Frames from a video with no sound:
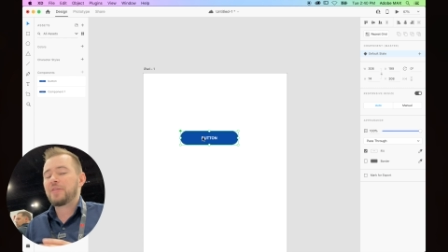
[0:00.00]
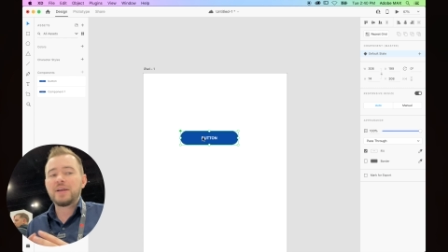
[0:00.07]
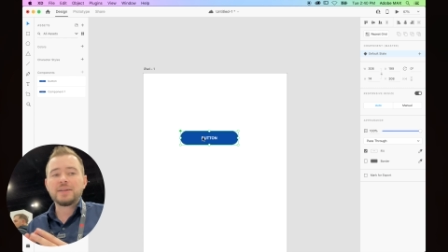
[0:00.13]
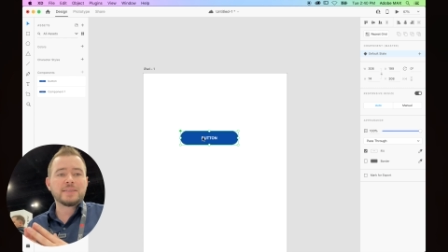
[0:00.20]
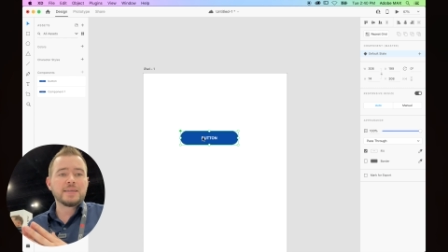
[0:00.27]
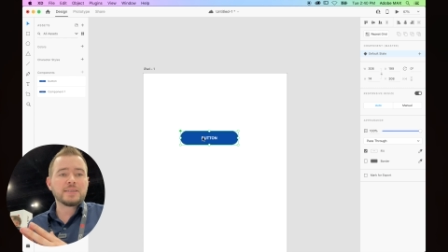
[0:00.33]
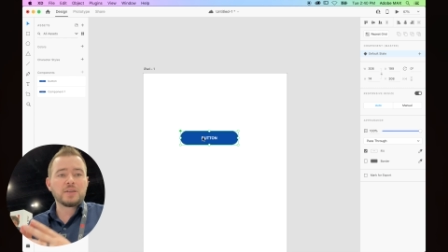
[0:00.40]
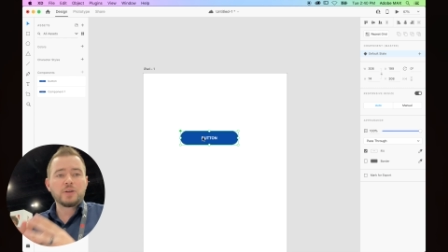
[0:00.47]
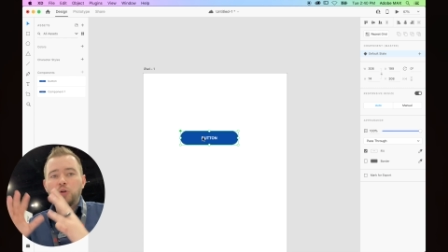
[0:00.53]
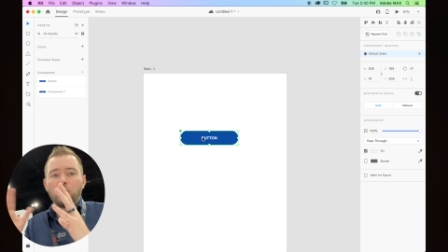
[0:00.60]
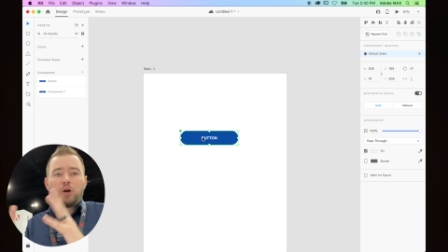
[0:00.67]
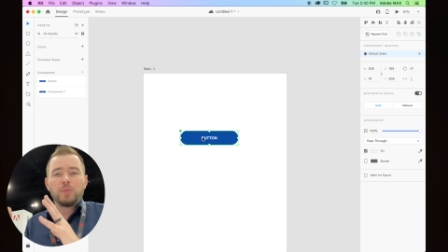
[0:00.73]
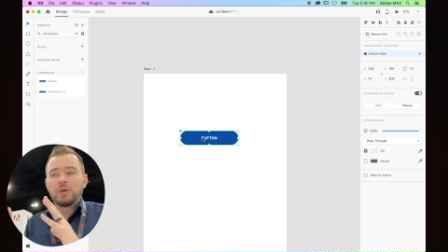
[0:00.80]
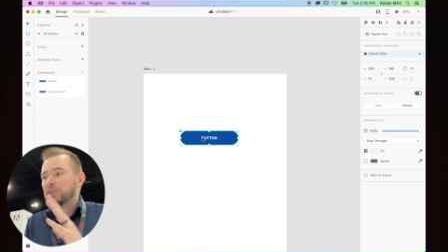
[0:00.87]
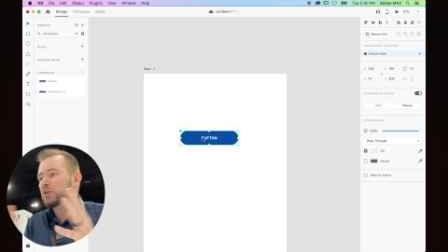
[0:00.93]
this is
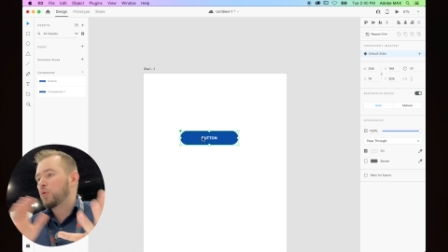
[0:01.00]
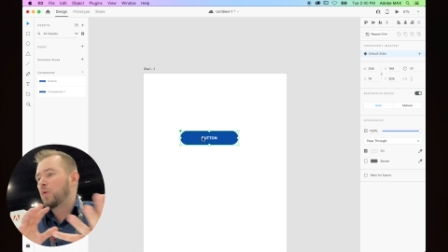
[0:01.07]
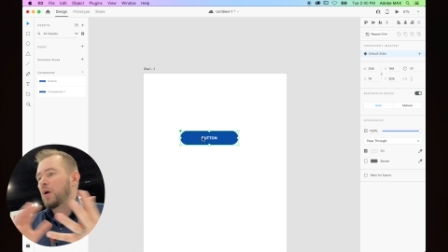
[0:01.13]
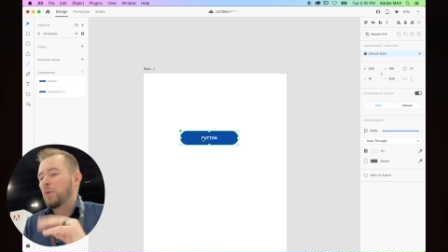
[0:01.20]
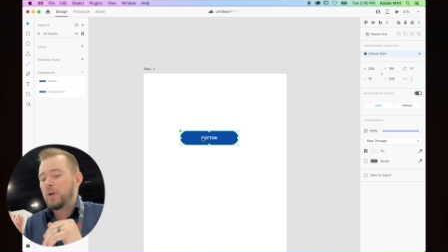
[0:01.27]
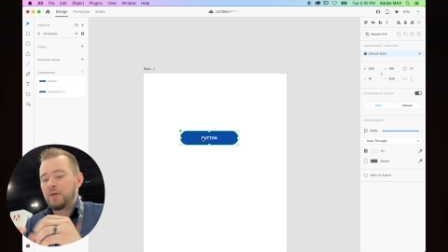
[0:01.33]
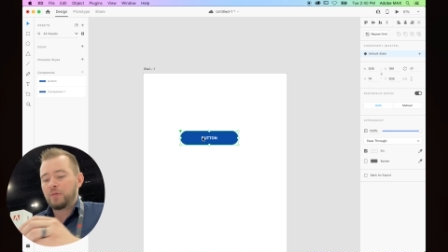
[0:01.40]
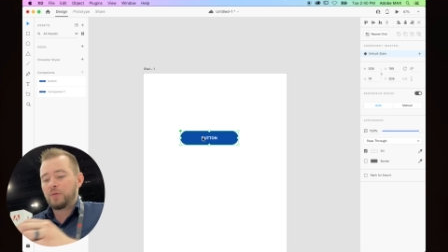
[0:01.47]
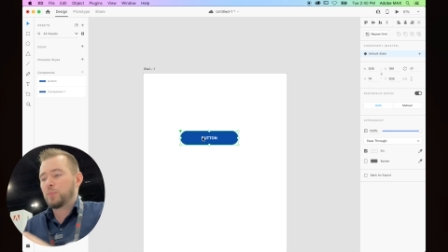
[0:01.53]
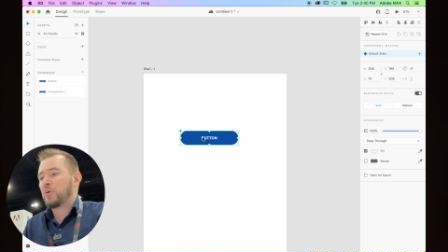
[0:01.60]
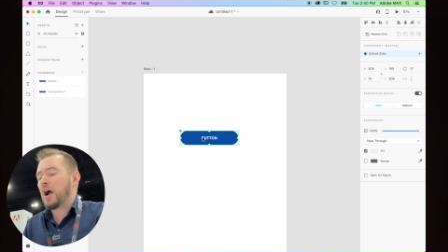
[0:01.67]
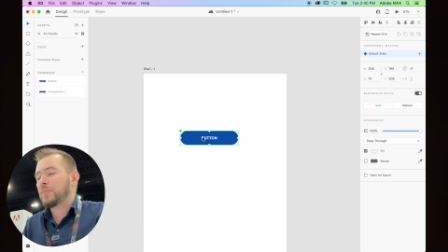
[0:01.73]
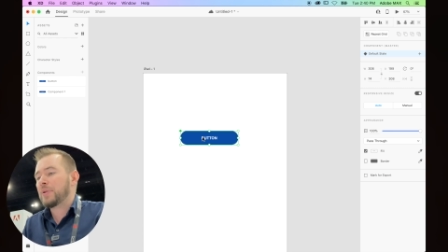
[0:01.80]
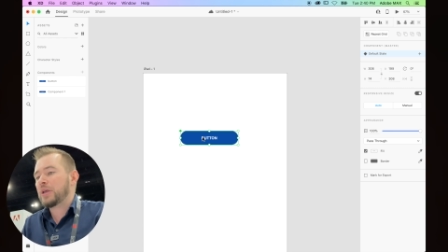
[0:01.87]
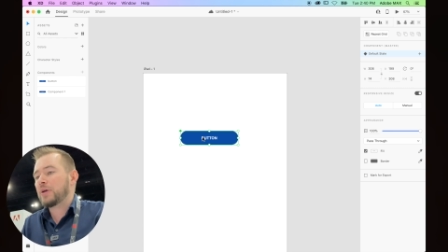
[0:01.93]
normal to what we
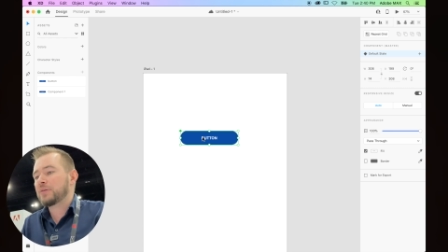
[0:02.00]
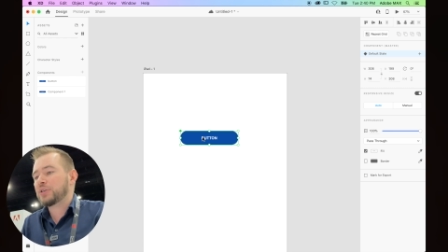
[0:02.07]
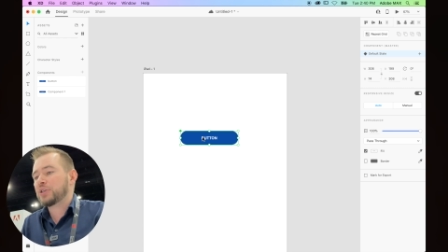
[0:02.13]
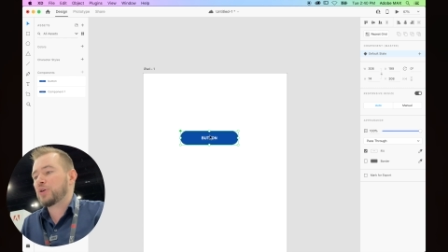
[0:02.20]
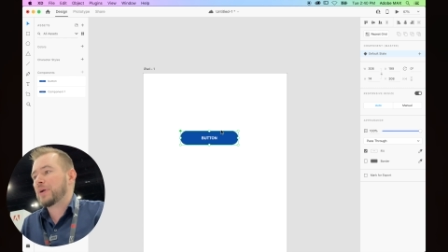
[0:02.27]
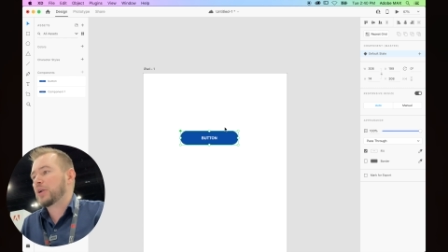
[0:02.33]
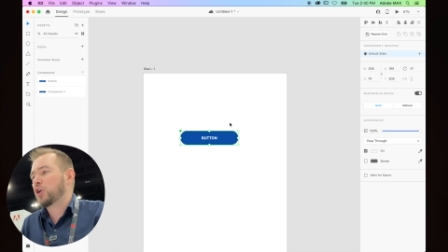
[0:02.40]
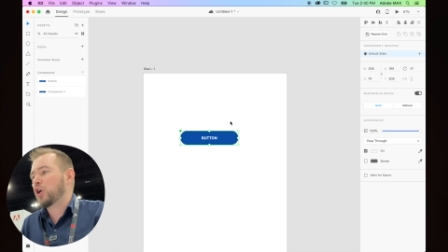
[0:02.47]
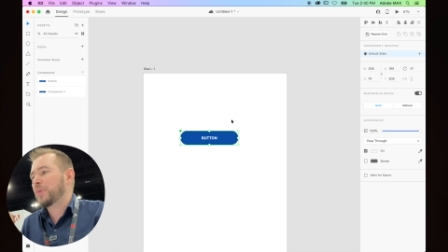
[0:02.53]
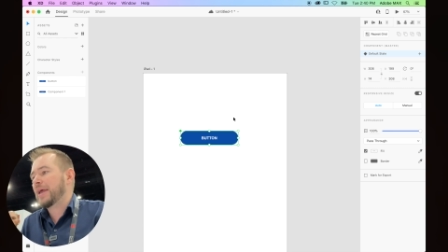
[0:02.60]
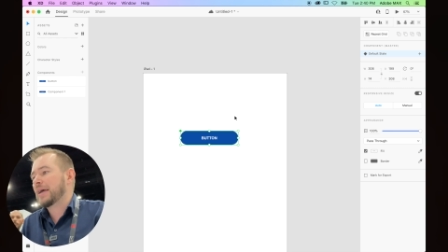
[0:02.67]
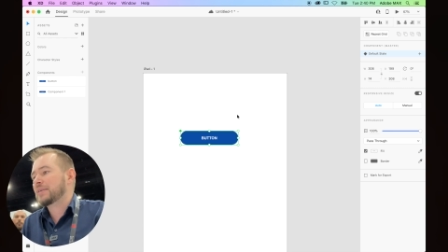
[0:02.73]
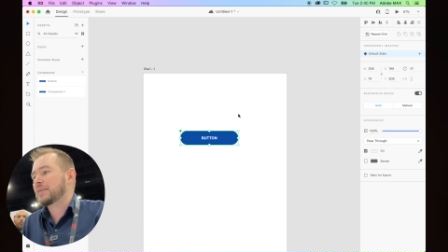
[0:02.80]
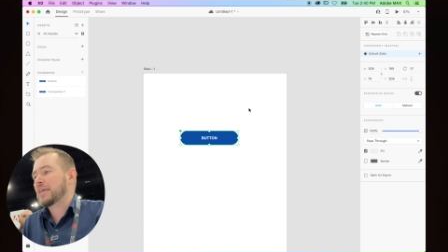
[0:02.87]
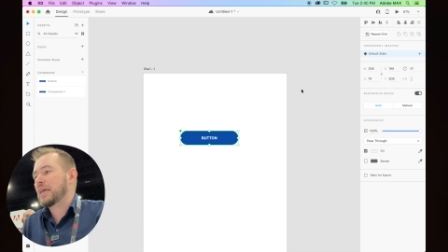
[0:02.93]
probably used to in Adobe
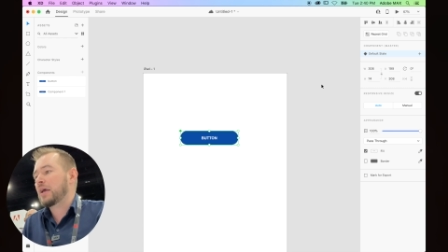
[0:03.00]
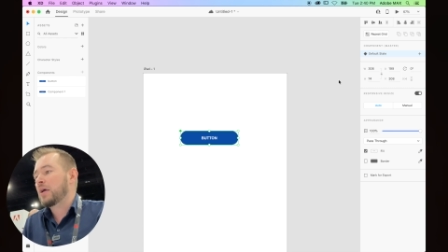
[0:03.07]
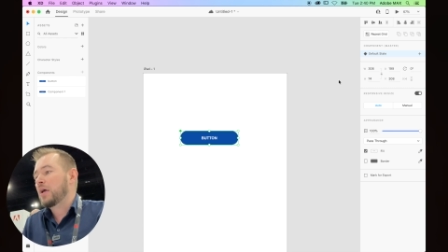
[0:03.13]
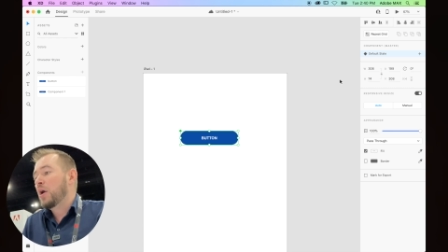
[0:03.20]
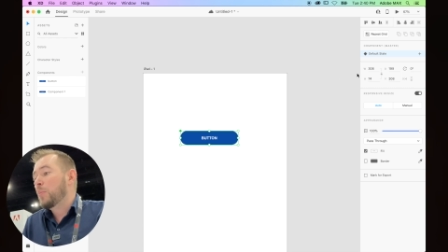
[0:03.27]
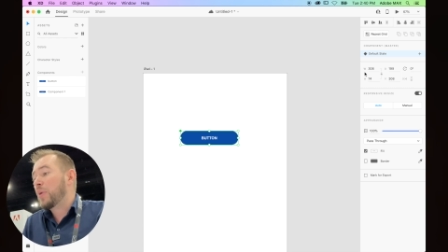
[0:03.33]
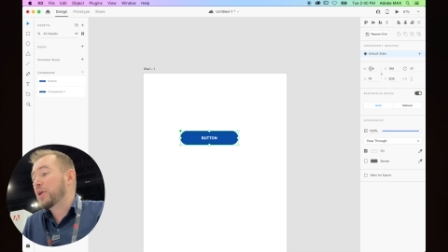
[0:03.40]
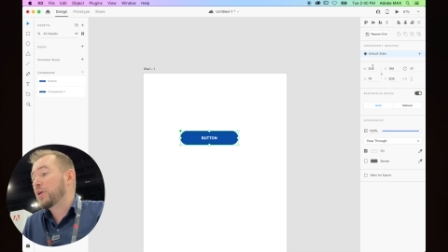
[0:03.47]
XD.